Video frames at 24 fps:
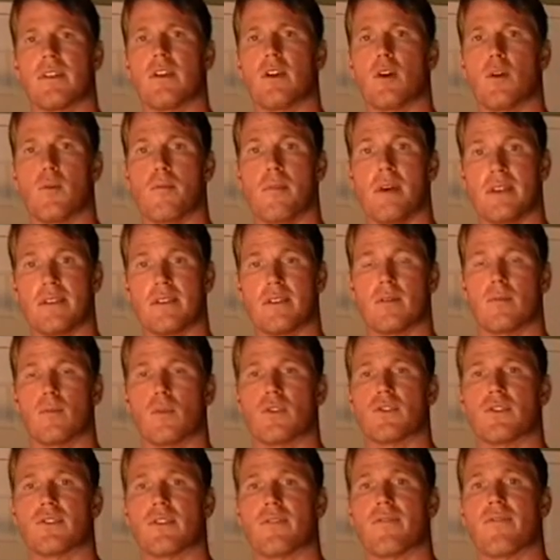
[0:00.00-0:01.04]
the Omentum,
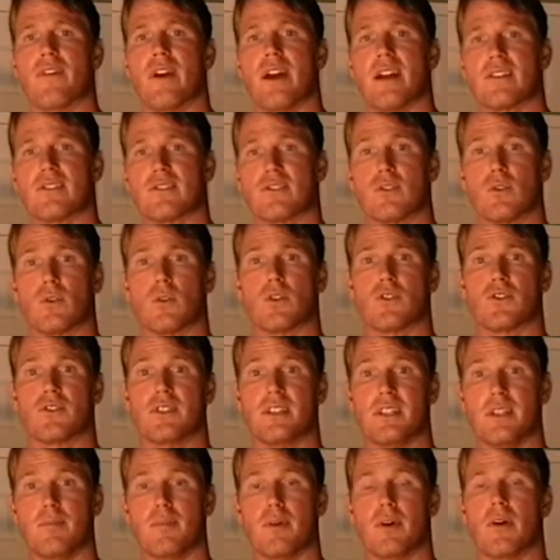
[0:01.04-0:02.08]
which is a fat storage
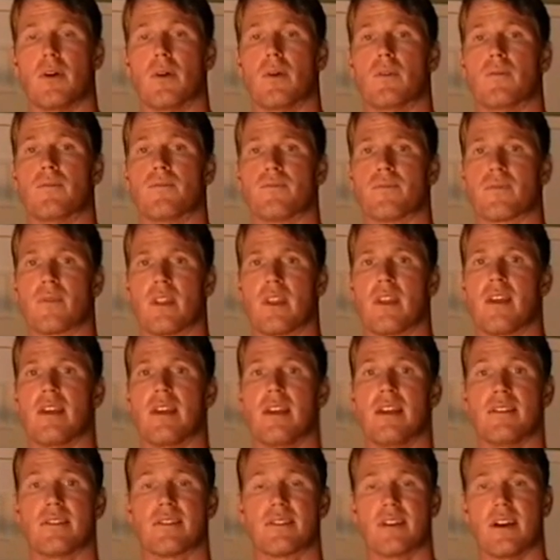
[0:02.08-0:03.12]
depot
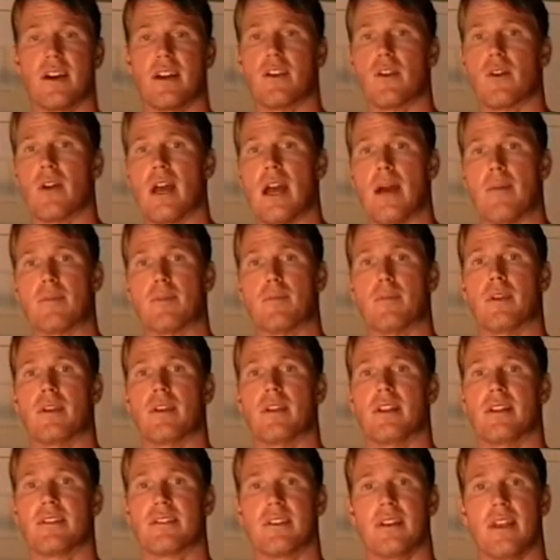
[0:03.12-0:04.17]
inside your abdomen.
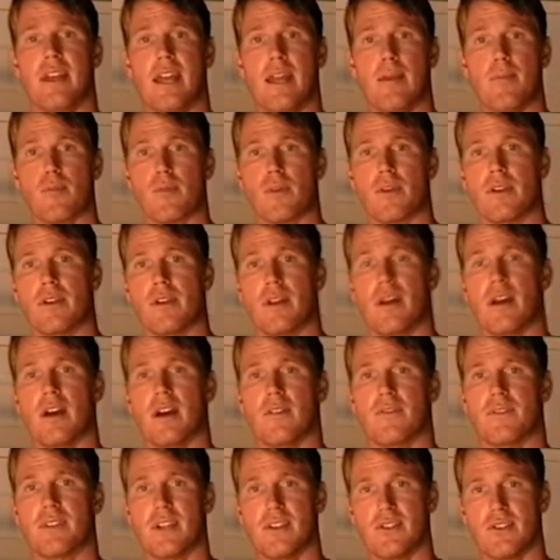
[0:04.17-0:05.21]
It's an apron
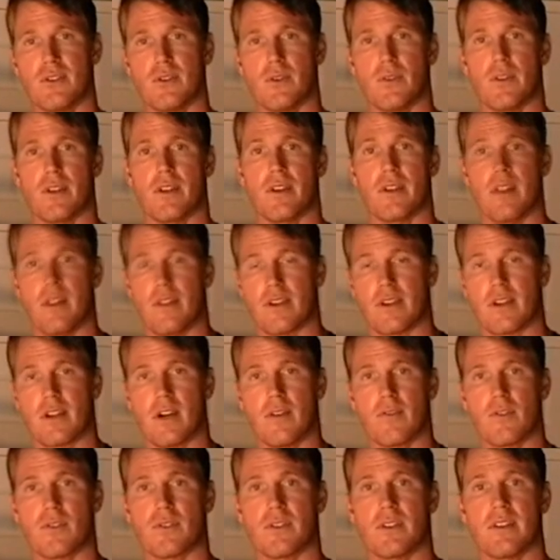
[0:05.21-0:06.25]
of tissue that
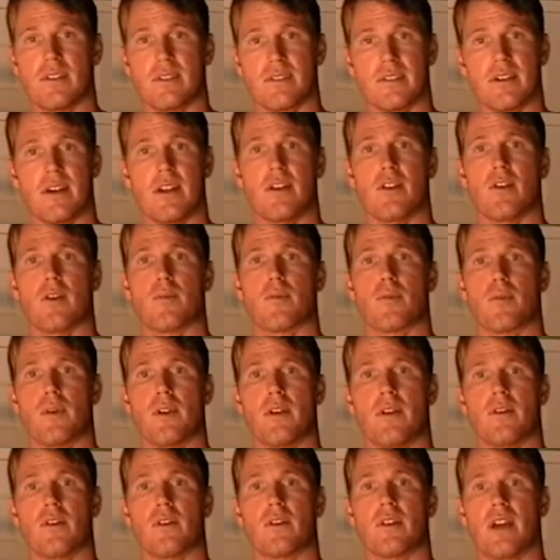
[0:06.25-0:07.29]
covers the inside of your
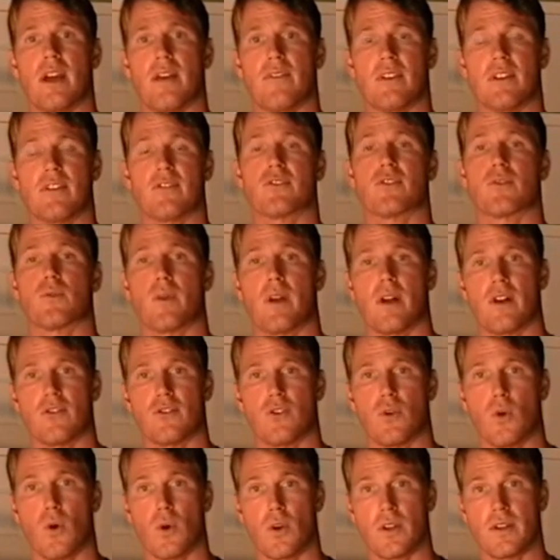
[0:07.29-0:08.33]
perineal cavity and surrounds
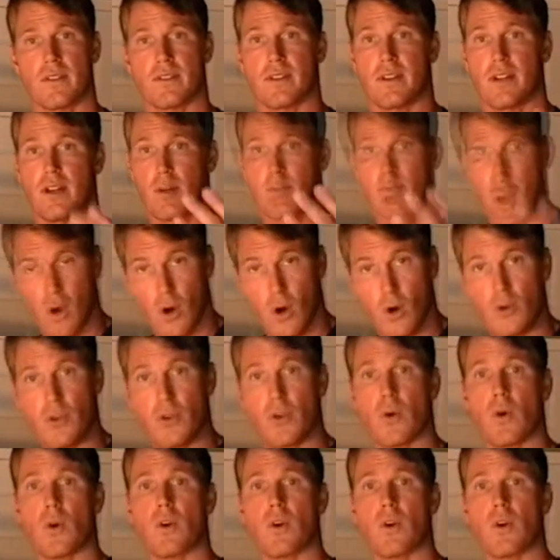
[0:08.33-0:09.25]
your organs. It helps hold your